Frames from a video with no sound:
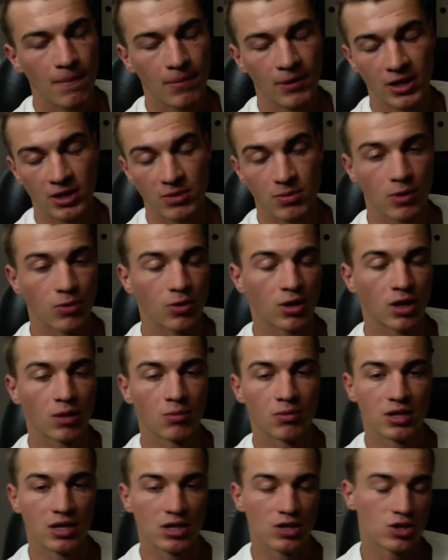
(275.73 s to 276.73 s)
That's my
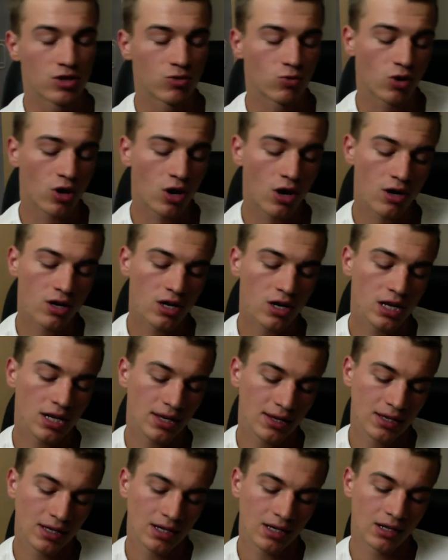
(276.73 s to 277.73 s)
recommendation. Regarding,
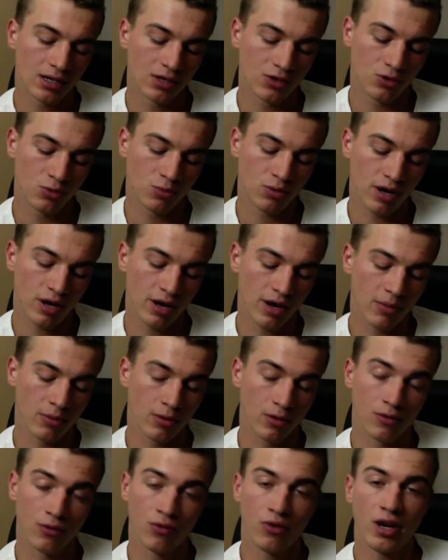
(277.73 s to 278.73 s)
you brought up
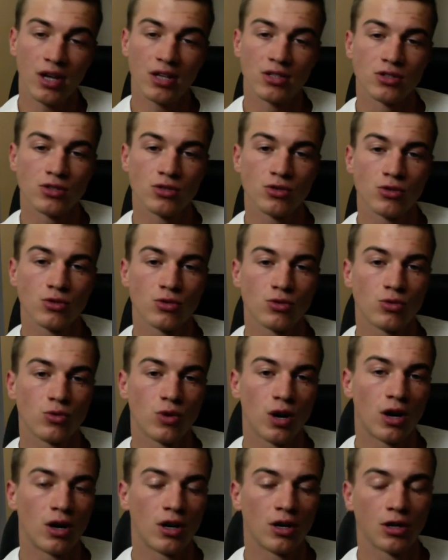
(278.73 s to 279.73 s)
your friends
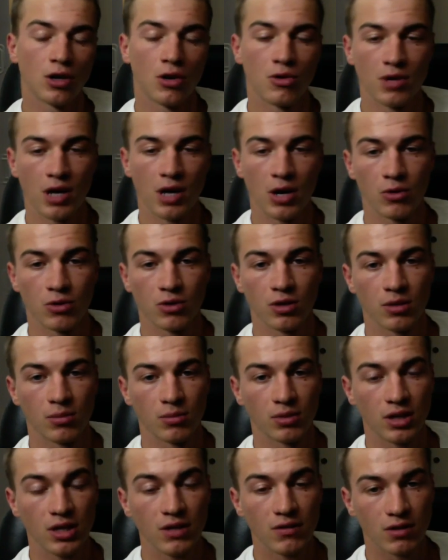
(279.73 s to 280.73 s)
who are going out with
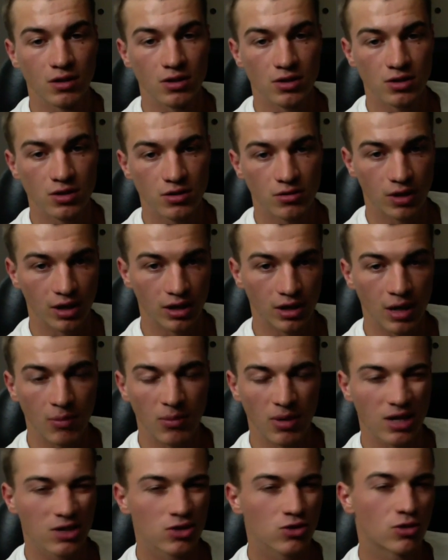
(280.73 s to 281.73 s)
unbelievers, right?
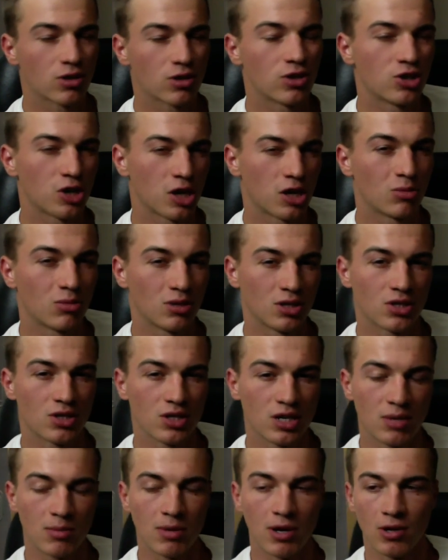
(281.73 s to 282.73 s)
I'm answering
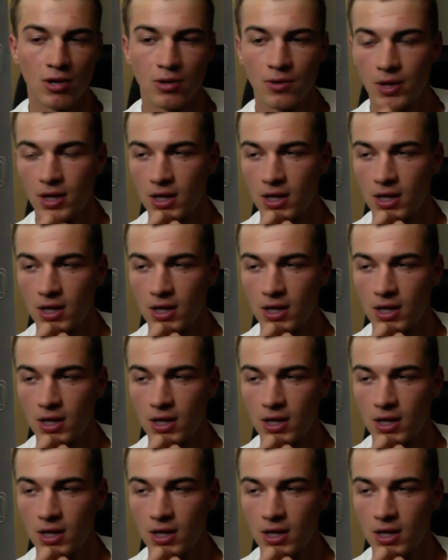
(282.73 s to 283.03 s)
Jeremy's email.